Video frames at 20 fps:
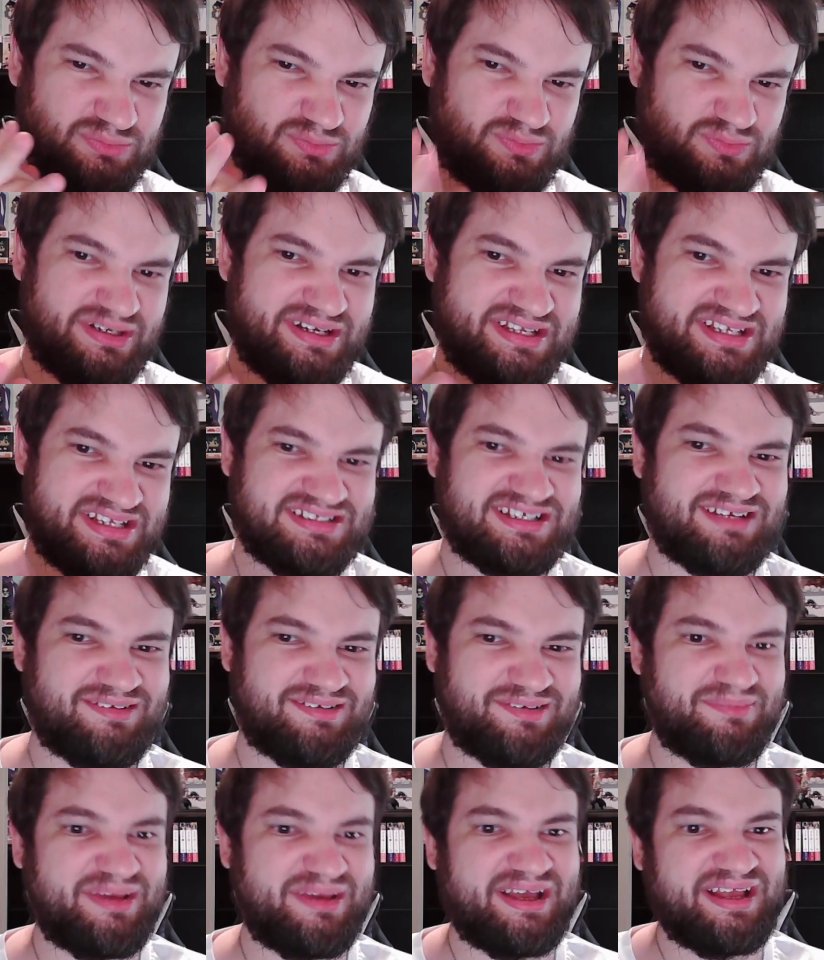what he's
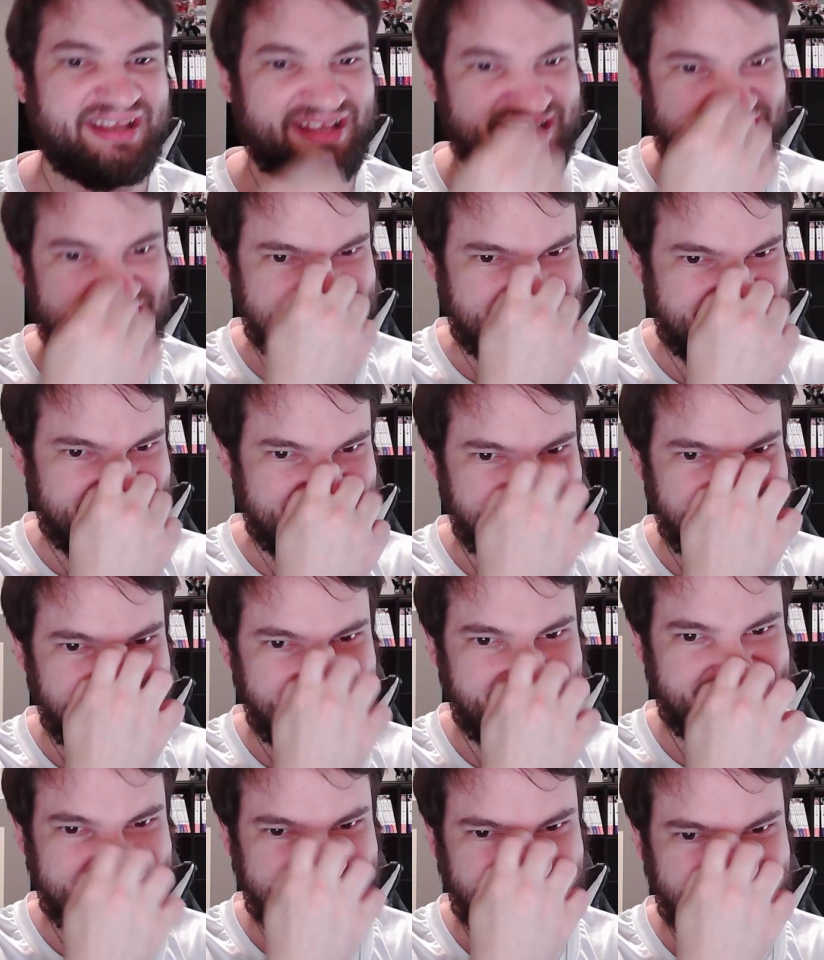coming back as that you
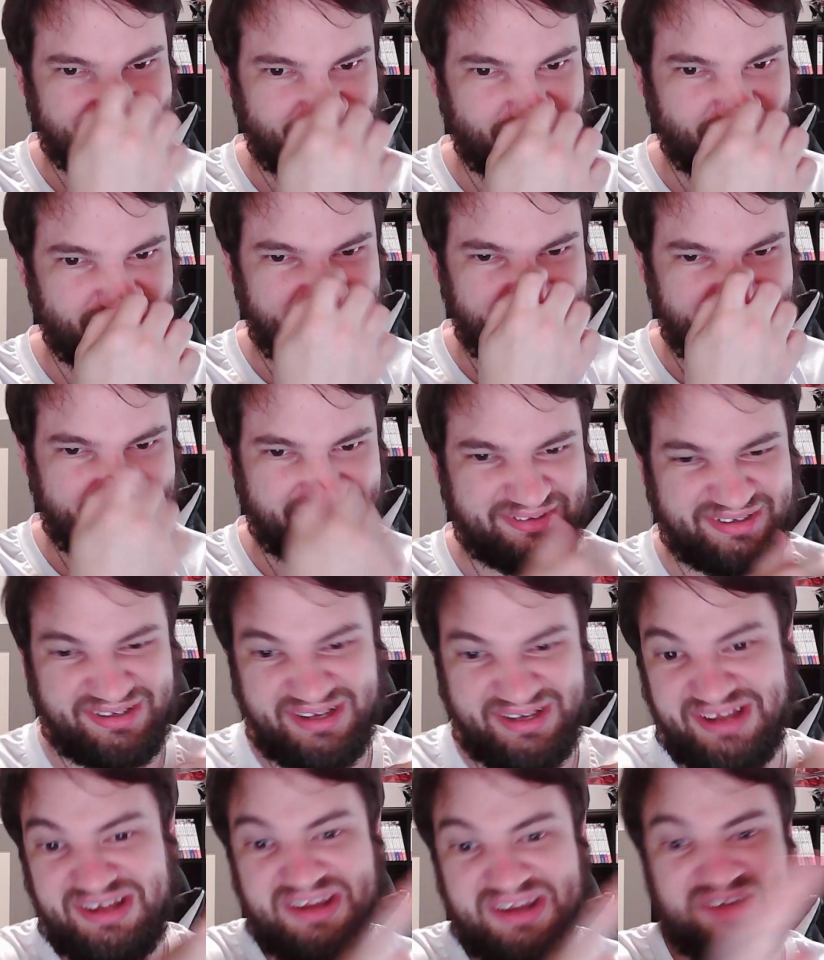need to start worrying about. And,
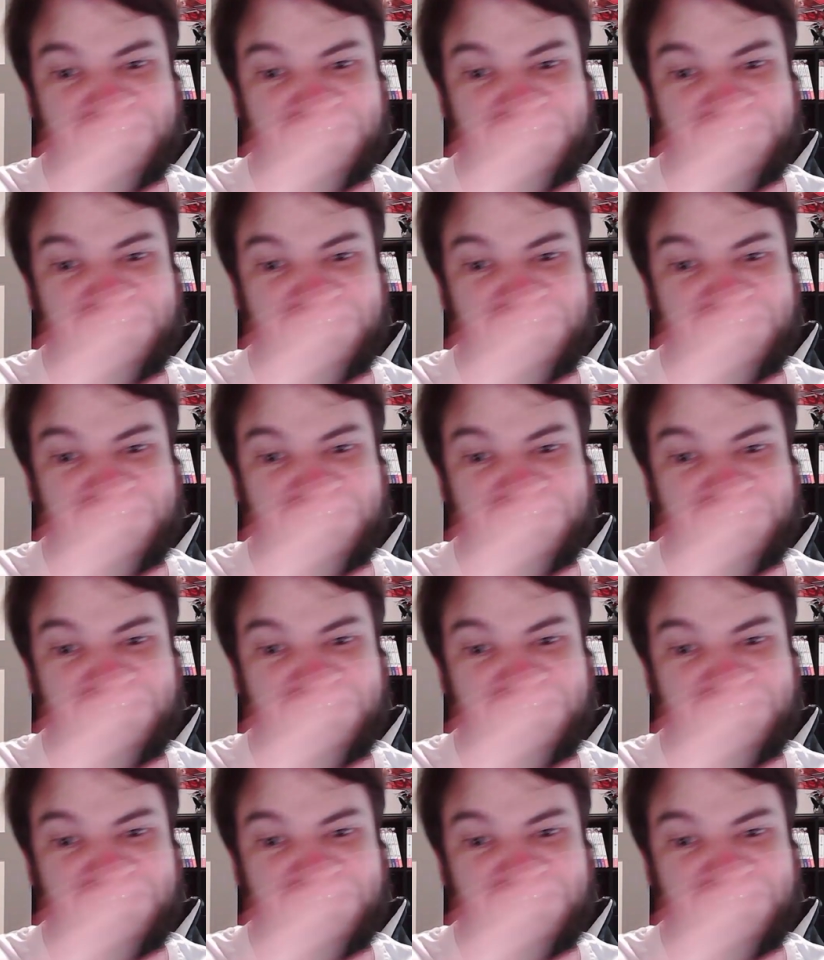and, and